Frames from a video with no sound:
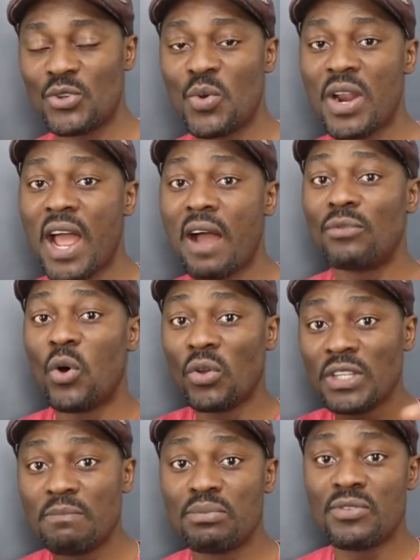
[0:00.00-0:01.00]
you want to have
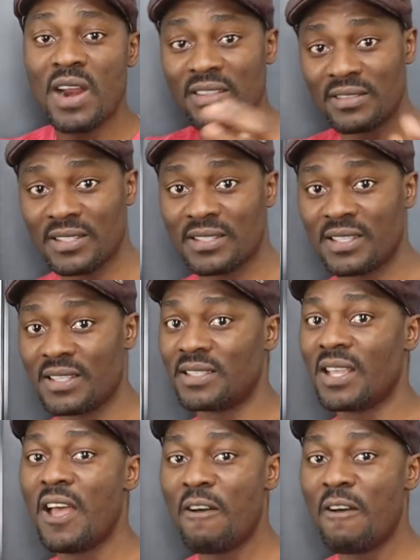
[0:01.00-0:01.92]
only parentheses